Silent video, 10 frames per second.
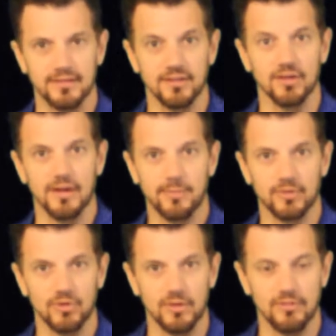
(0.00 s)
That's a good
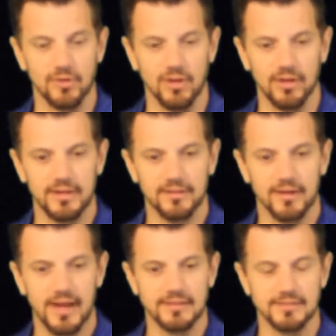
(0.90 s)
opportunity for you to look at
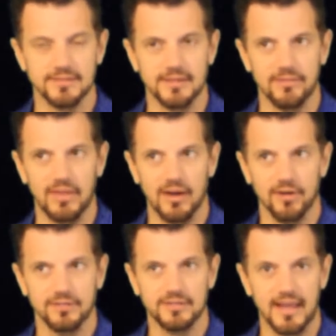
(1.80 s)
their eyes and see if they
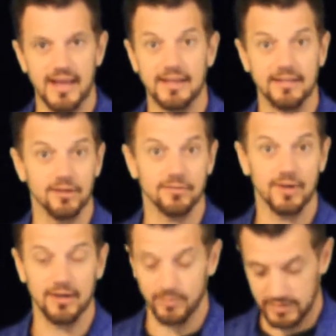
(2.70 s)
are scanning their
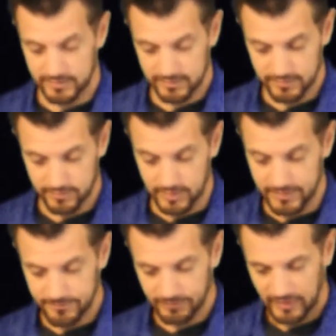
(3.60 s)
environment, okay?